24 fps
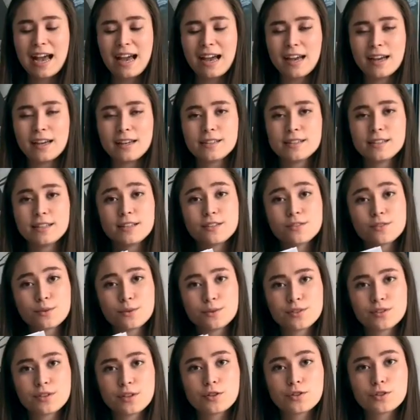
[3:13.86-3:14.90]
And it's
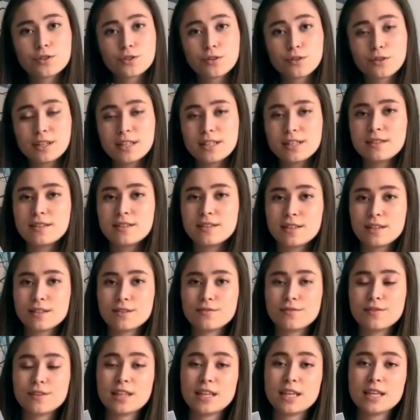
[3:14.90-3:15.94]
also shortlisted
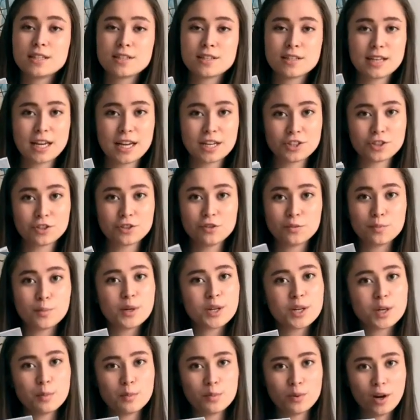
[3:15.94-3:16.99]
for the International
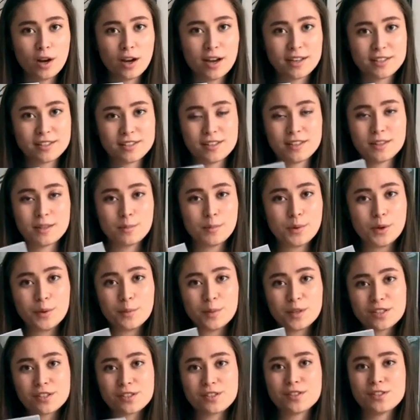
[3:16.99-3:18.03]
Booker Prize at the
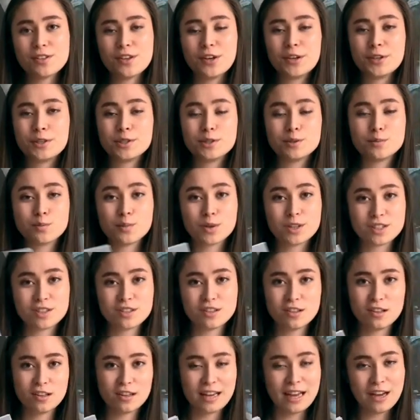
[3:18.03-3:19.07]
moment, so one
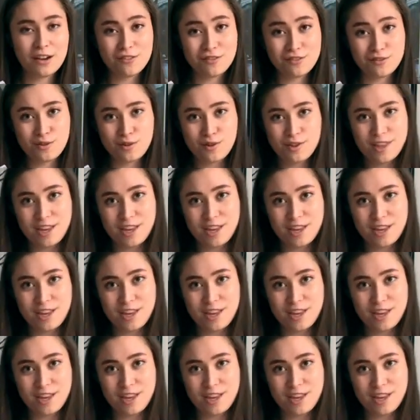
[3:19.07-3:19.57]
to look out for